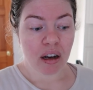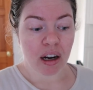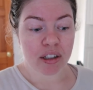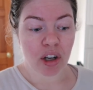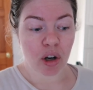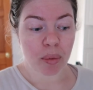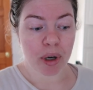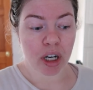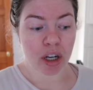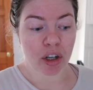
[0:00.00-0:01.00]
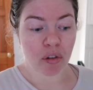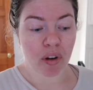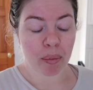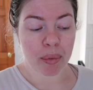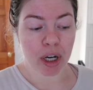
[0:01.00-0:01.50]
October,
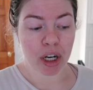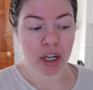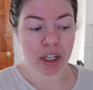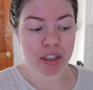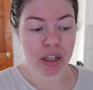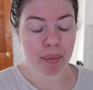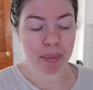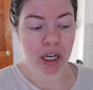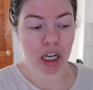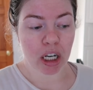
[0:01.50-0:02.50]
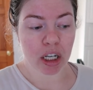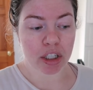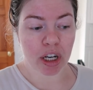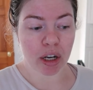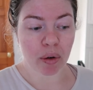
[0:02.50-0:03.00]
November, December,
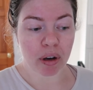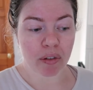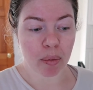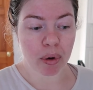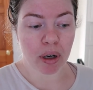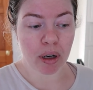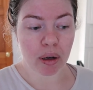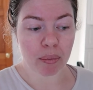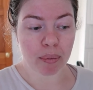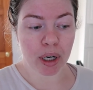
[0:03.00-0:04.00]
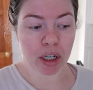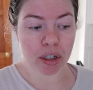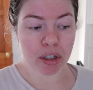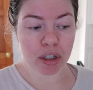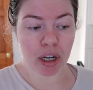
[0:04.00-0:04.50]
January, February,
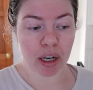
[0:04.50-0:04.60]
March,